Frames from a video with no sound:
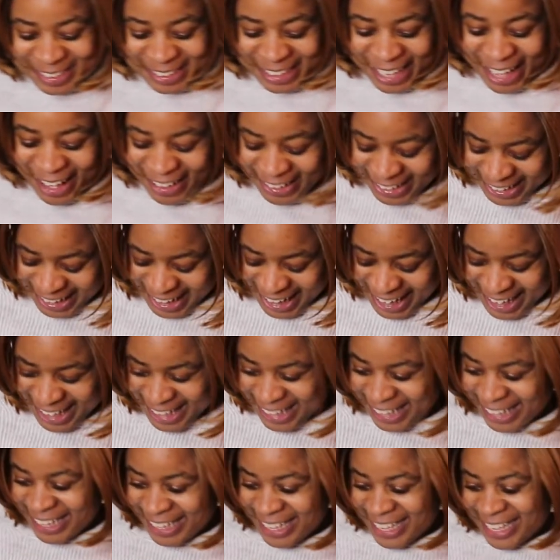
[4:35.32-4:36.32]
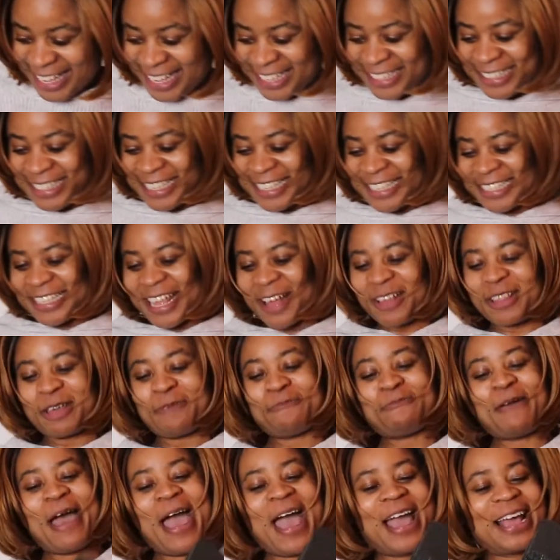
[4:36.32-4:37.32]
Okay, is this how the
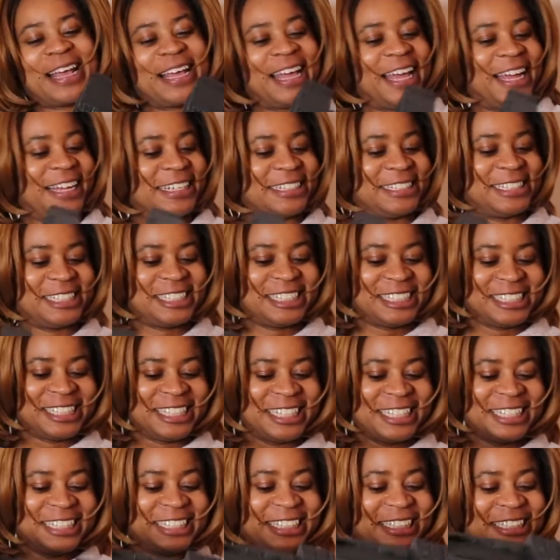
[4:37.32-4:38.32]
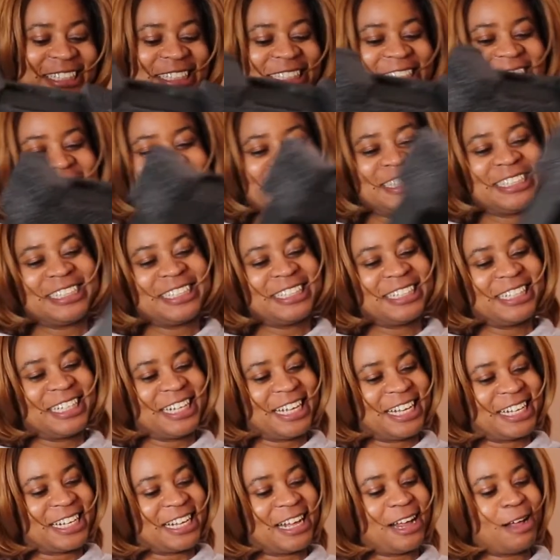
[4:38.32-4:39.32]
package?
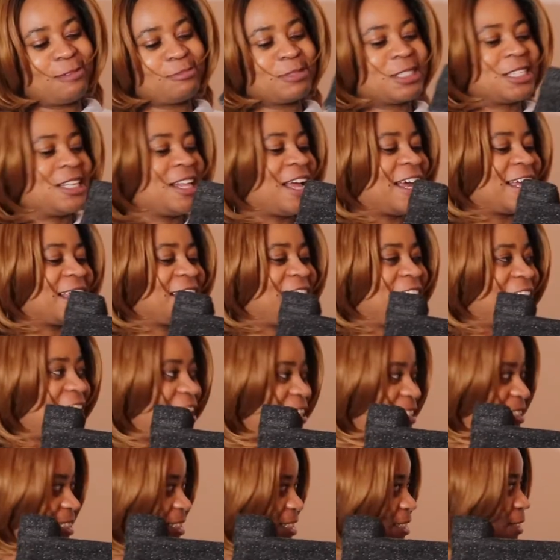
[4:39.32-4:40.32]
It comes like this.